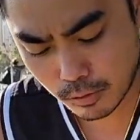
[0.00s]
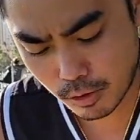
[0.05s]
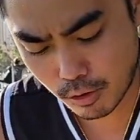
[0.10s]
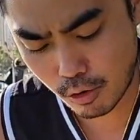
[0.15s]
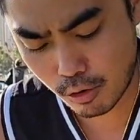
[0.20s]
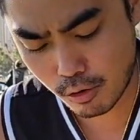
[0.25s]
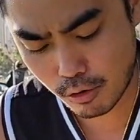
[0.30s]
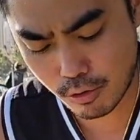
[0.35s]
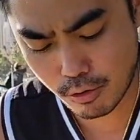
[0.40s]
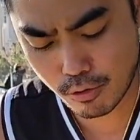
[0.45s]

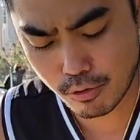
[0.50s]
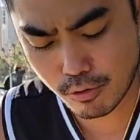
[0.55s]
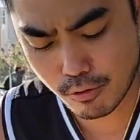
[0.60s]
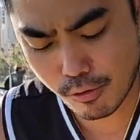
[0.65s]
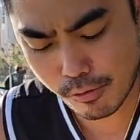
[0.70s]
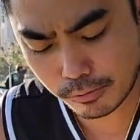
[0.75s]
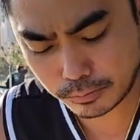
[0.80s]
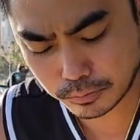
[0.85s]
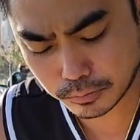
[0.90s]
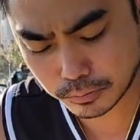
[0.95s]
Ho
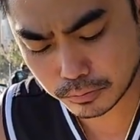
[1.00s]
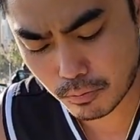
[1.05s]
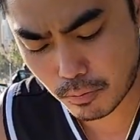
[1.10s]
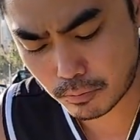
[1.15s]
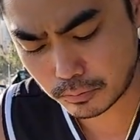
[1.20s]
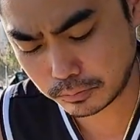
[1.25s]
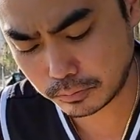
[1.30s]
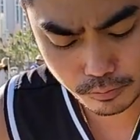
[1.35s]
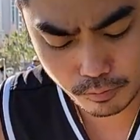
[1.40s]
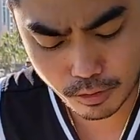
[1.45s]
ho.
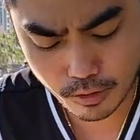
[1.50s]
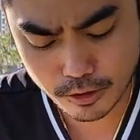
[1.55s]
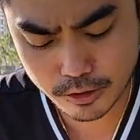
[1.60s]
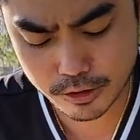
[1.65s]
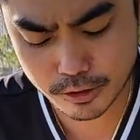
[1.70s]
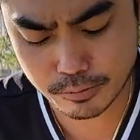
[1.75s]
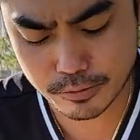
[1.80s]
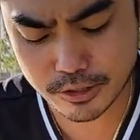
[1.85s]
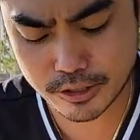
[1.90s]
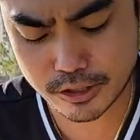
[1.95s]

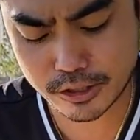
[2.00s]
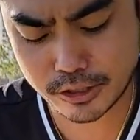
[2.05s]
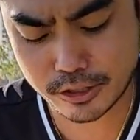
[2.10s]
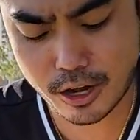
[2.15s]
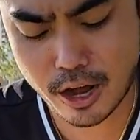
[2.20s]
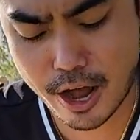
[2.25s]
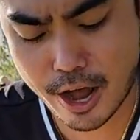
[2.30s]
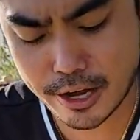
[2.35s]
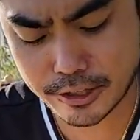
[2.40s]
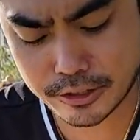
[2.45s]
Some of this
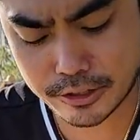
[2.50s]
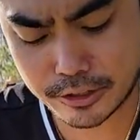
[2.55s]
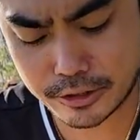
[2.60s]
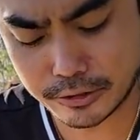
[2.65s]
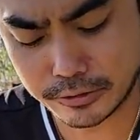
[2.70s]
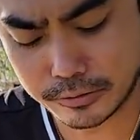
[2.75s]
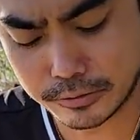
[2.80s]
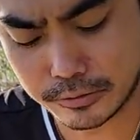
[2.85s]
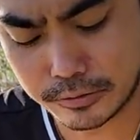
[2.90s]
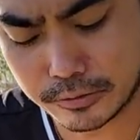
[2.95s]
sauce.
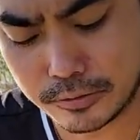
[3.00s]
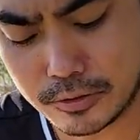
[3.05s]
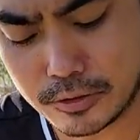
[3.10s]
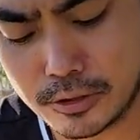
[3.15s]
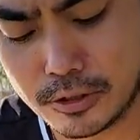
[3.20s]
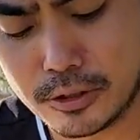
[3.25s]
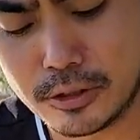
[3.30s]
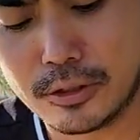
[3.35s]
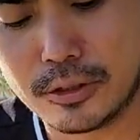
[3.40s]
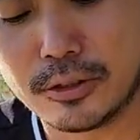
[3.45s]

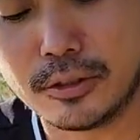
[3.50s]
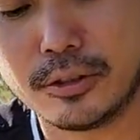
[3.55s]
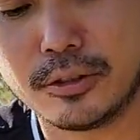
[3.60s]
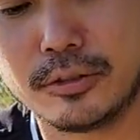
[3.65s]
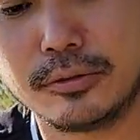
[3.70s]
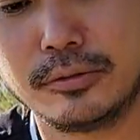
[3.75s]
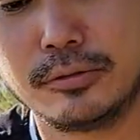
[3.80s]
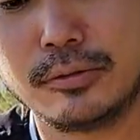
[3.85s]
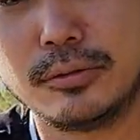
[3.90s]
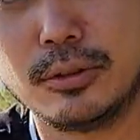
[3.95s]

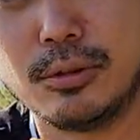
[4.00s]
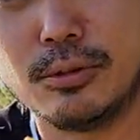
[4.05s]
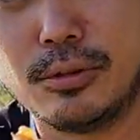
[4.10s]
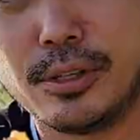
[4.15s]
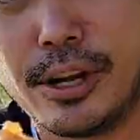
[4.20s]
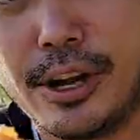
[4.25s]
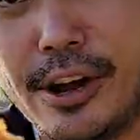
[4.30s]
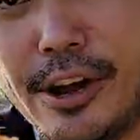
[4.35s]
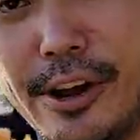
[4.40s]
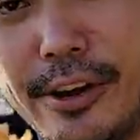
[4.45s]
Oh
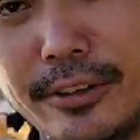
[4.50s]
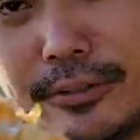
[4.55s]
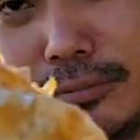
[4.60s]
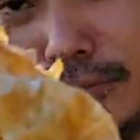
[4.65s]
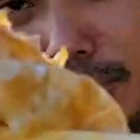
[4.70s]
yeah.